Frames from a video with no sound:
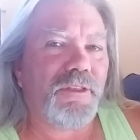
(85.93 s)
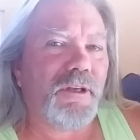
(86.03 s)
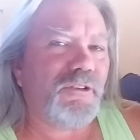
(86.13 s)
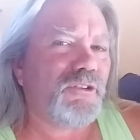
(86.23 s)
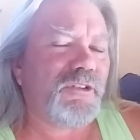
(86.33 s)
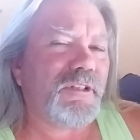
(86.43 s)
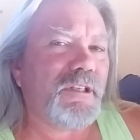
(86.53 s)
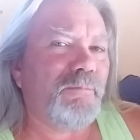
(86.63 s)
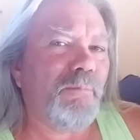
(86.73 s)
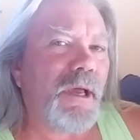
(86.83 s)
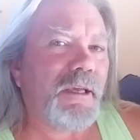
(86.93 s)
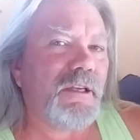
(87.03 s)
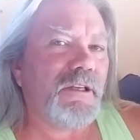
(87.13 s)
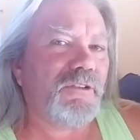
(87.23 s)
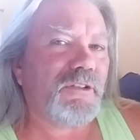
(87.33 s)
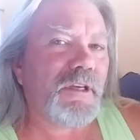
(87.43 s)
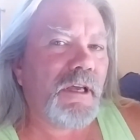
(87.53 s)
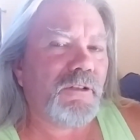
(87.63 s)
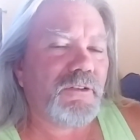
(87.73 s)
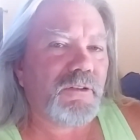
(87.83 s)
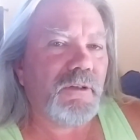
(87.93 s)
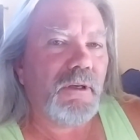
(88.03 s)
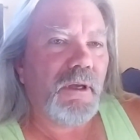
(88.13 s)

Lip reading: That just didn't make any sense.